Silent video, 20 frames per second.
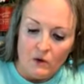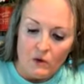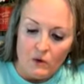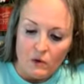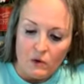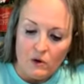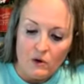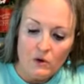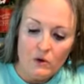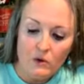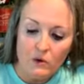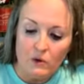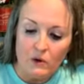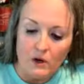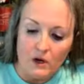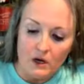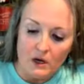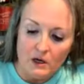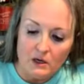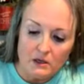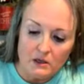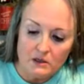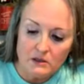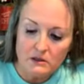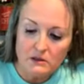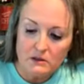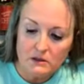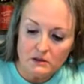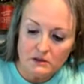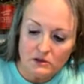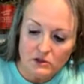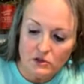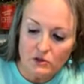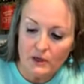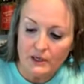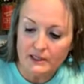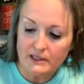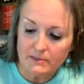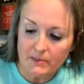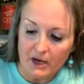Whew. Do you
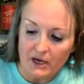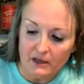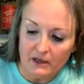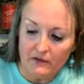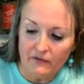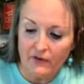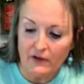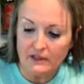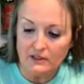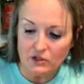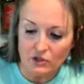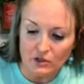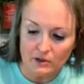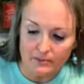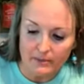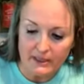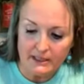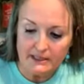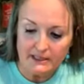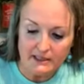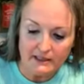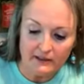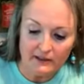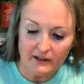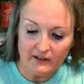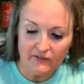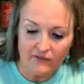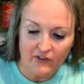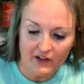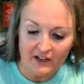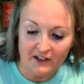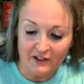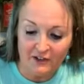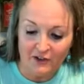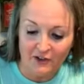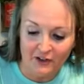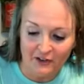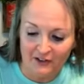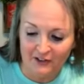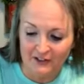guys mind if I turn my ceiling fan
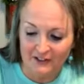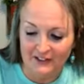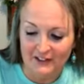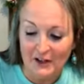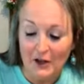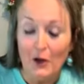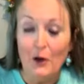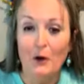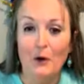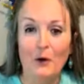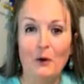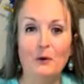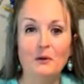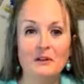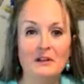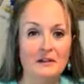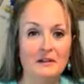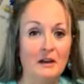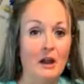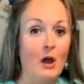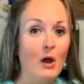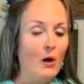on? Hold on.